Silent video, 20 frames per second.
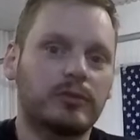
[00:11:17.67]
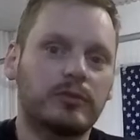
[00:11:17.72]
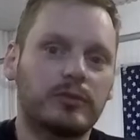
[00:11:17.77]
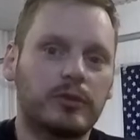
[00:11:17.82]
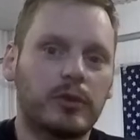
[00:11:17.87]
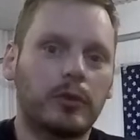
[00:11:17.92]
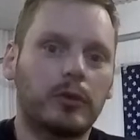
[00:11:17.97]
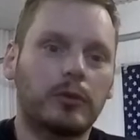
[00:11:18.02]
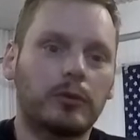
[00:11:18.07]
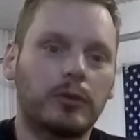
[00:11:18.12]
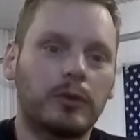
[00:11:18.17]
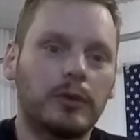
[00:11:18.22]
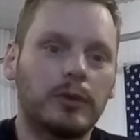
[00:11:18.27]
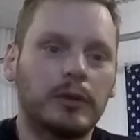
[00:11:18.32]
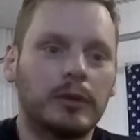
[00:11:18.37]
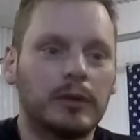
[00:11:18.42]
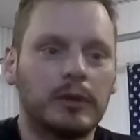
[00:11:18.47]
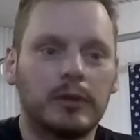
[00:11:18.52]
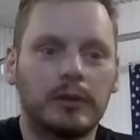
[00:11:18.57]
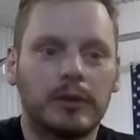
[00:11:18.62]
So,
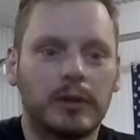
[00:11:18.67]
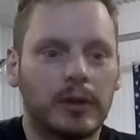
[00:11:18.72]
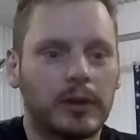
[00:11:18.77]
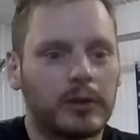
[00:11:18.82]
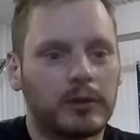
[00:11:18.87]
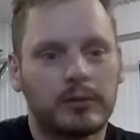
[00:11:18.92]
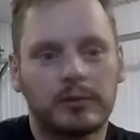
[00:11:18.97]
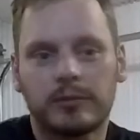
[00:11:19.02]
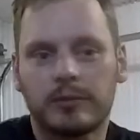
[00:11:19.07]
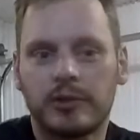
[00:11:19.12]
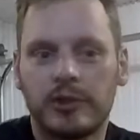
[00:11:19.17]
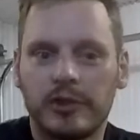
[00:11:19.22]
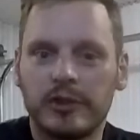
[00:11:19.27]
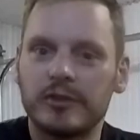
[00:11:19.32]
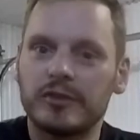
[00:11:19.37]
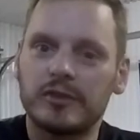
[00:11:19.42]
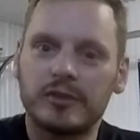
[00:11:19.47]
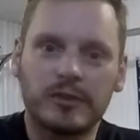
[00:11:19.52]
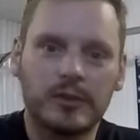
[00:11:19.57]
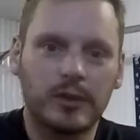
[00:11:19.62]
you know,
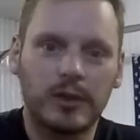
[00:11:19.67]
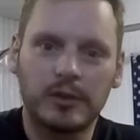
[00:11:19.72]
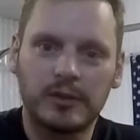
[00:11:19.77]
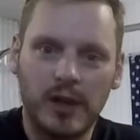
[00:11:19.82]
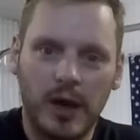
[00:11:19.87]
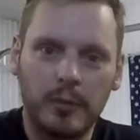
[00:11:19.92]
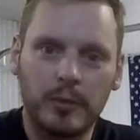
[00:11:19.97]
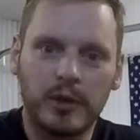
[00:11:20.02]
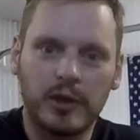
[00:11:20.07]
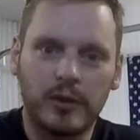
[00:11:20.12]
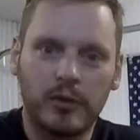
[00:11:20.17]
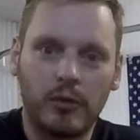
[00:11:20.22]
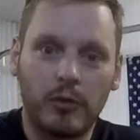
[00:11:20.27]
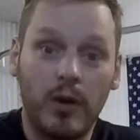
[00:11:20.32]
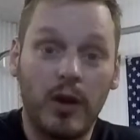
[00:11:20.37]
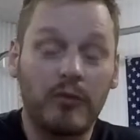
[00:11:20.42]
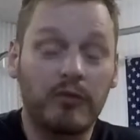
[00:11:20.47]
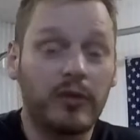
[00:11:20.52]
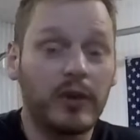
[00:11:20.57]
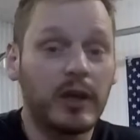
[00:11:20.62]
she's a diamond in the
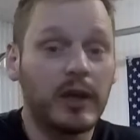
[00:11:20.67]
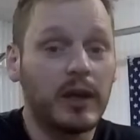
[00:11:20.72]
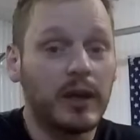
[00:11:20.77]
rough,